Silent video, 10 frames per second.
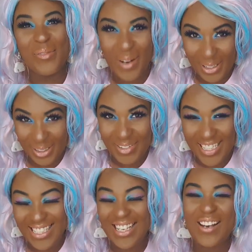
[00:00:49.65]

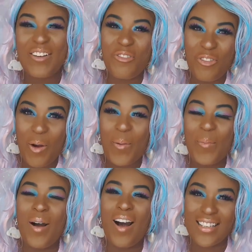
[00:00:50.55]
Margarita
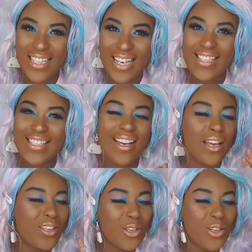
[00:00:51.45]
from Arteza.